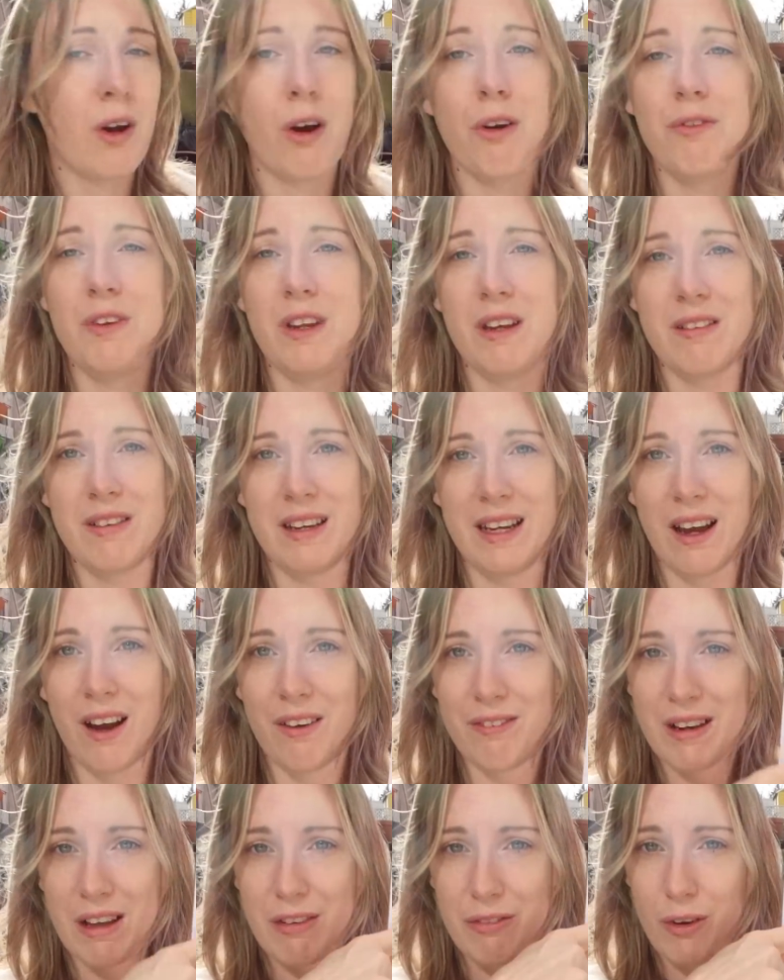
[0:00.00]
Obviously,
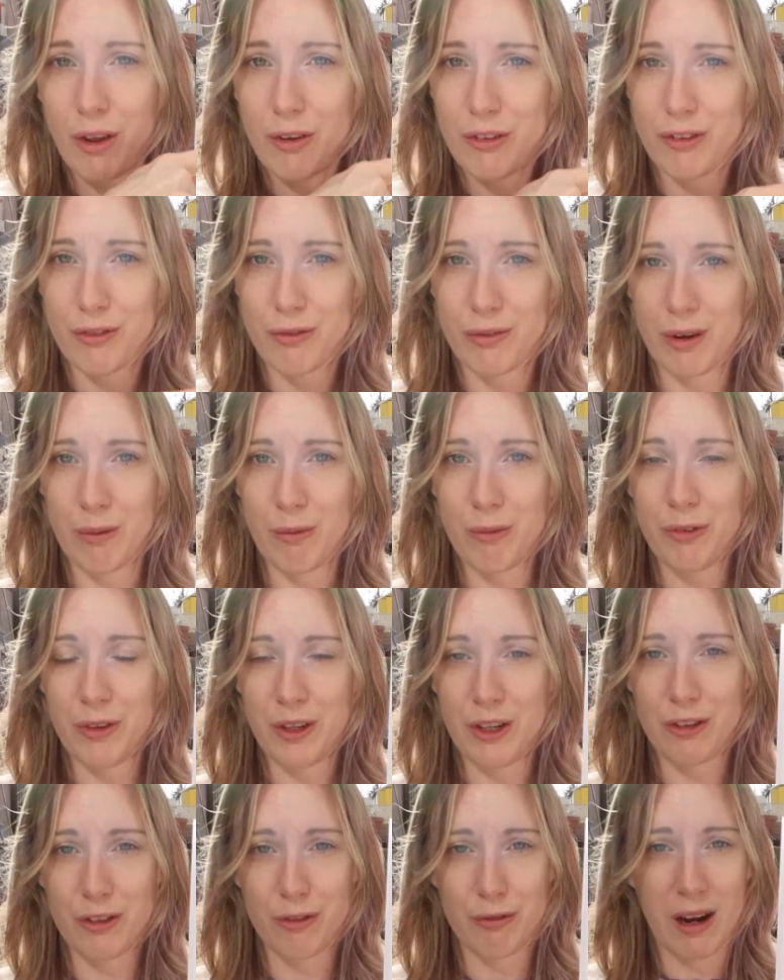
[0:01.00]
I've left lots of room for
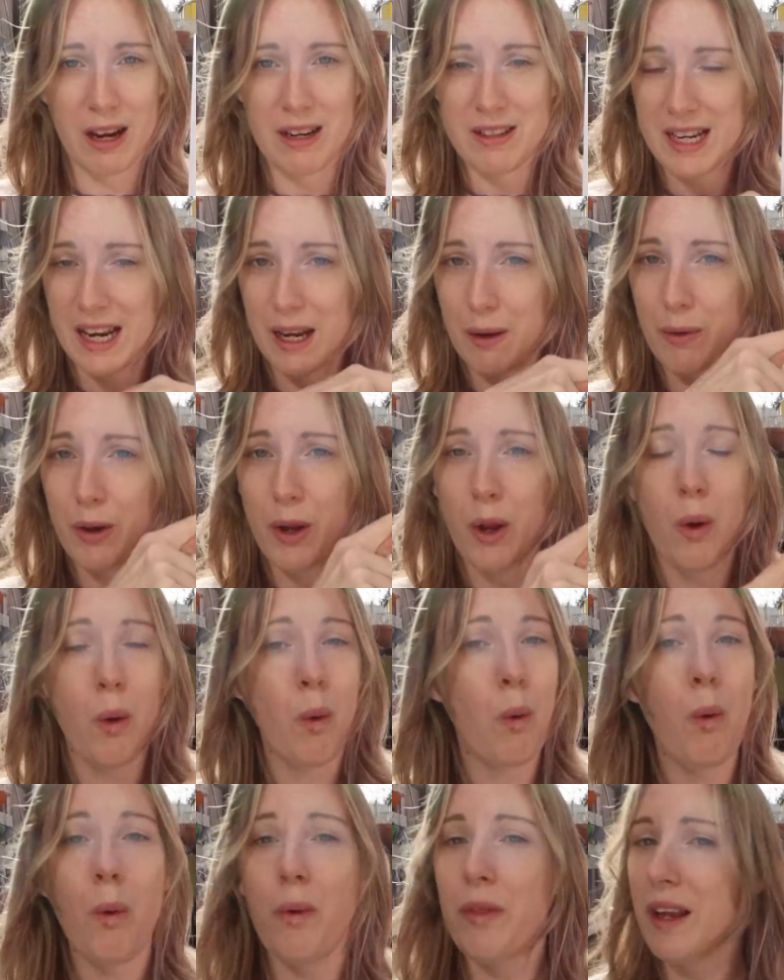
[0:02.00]
you to write down
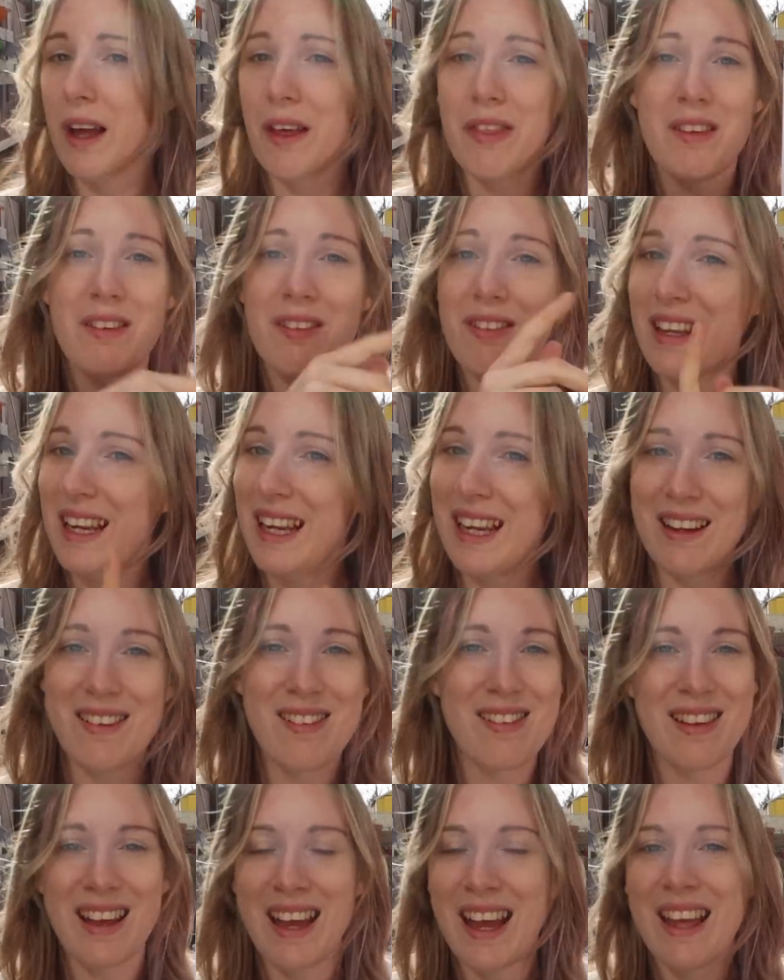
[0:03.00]
all the other
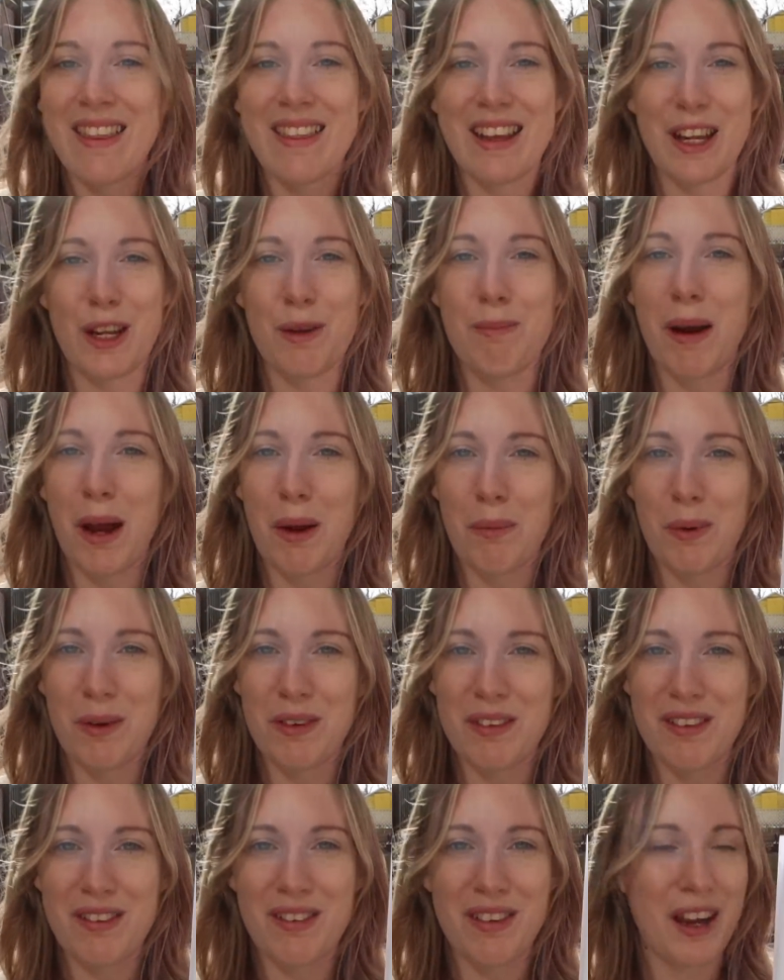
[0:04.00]
seeds that you might
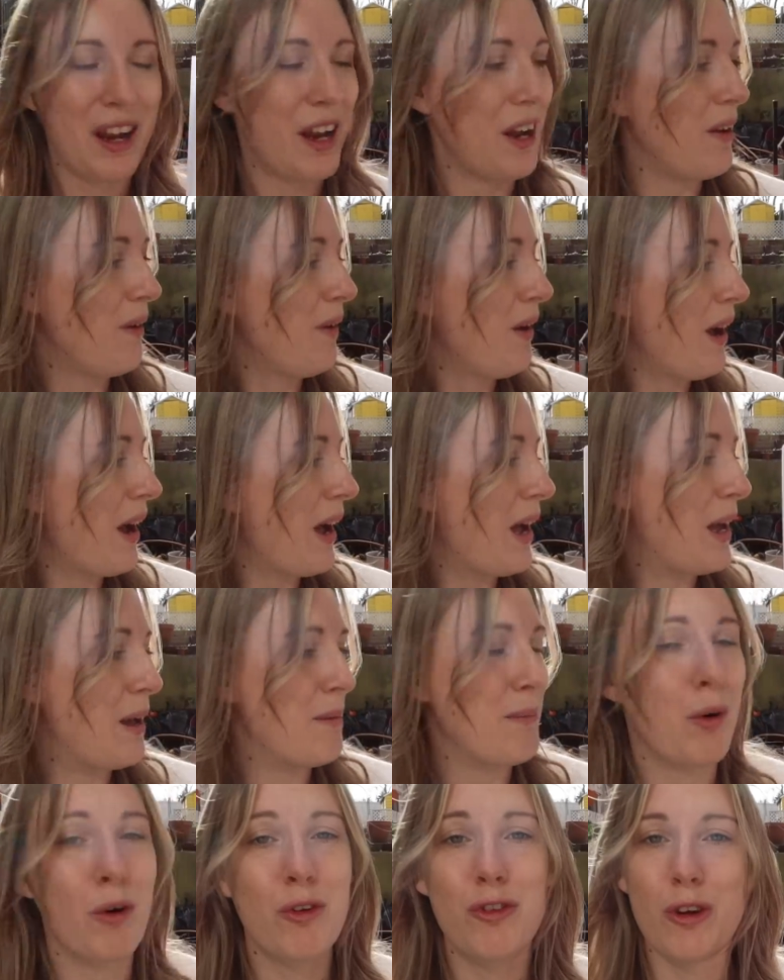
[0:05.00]
want to sow
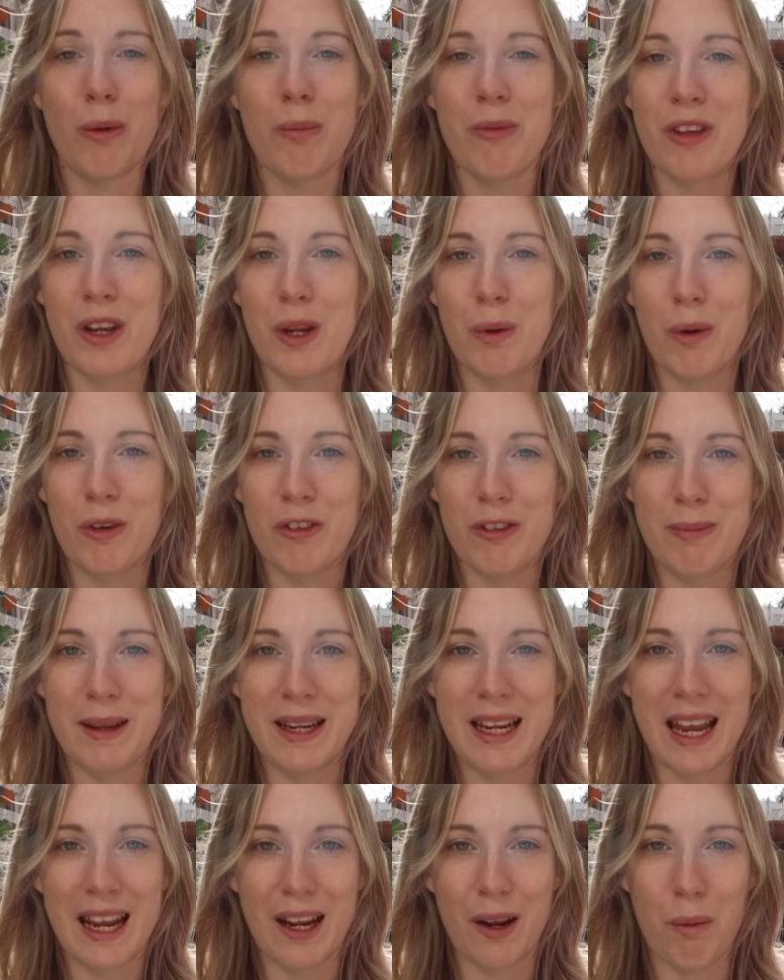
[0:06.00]
or jobs that you want to
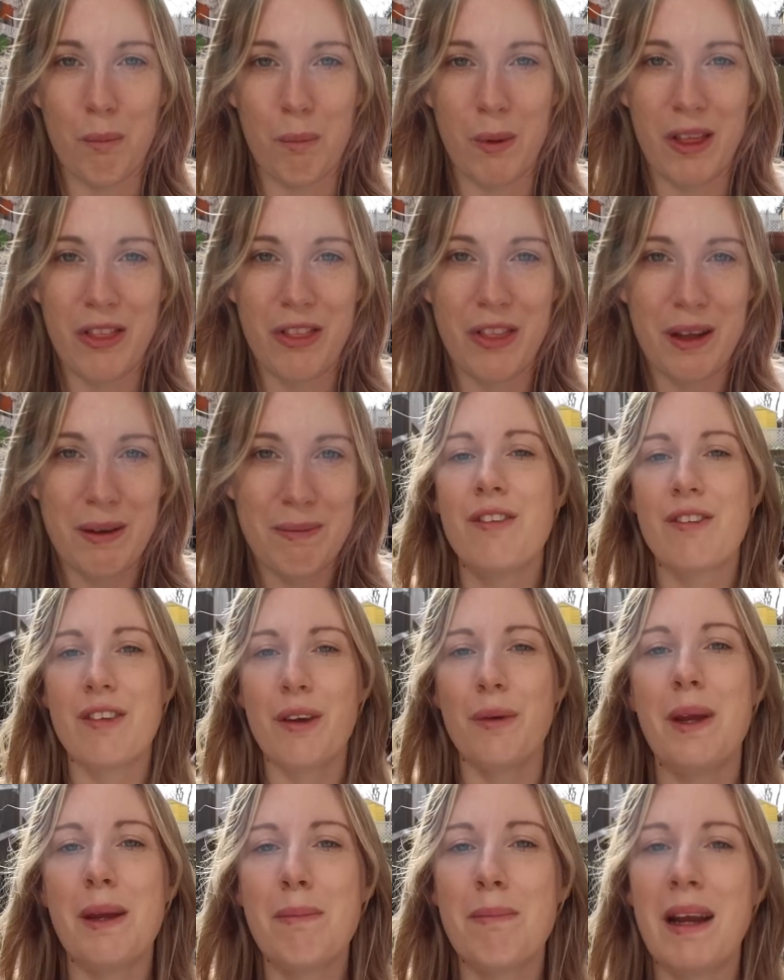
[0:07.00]
be getting on with.
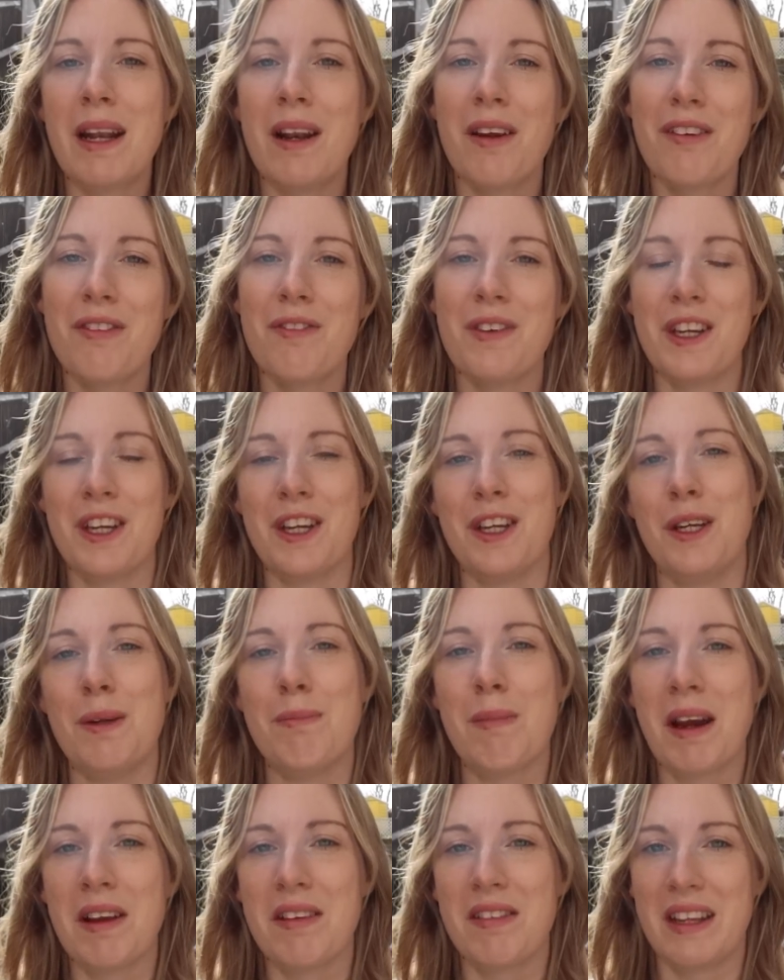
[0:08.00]
So in my last video,
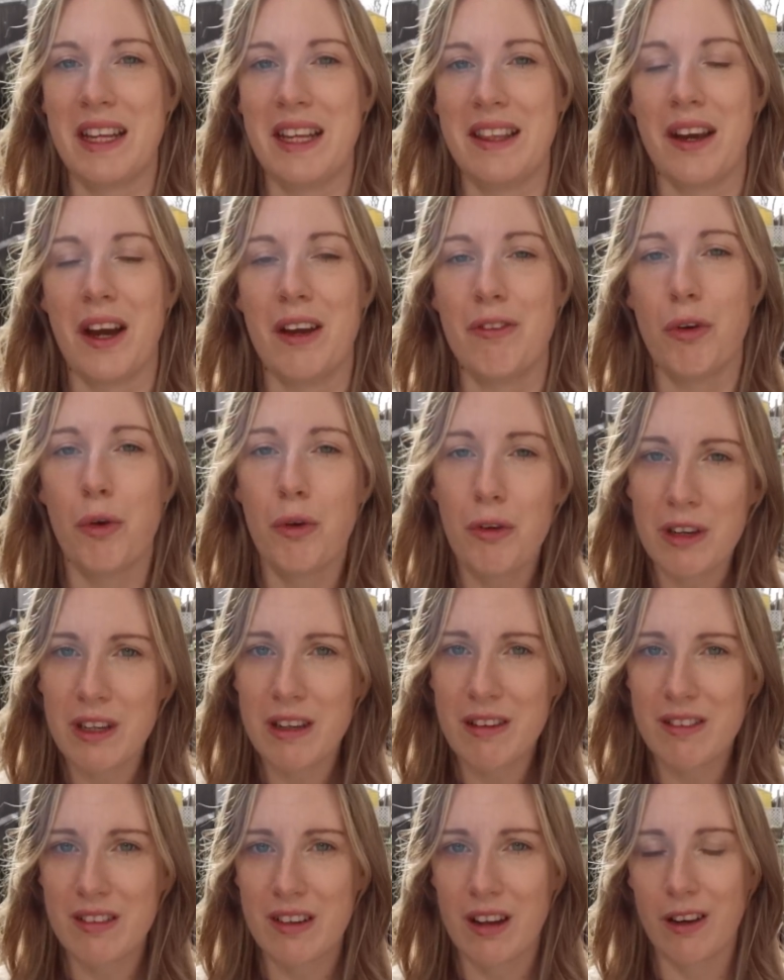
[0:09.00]
you might see that I've
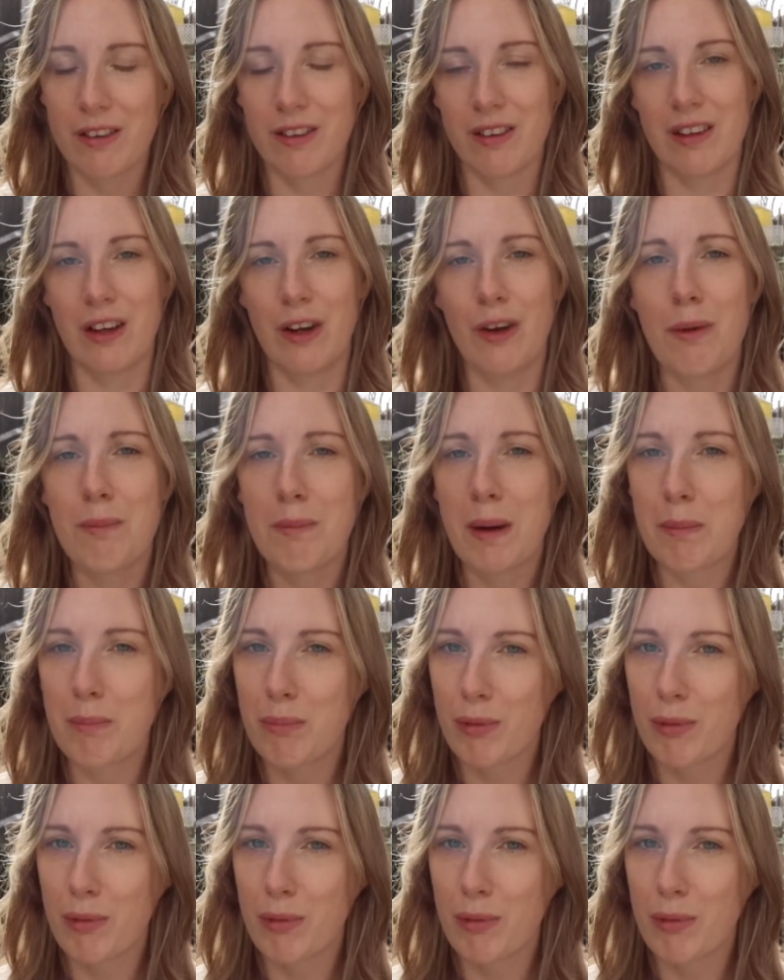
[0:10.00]
already started a lot of my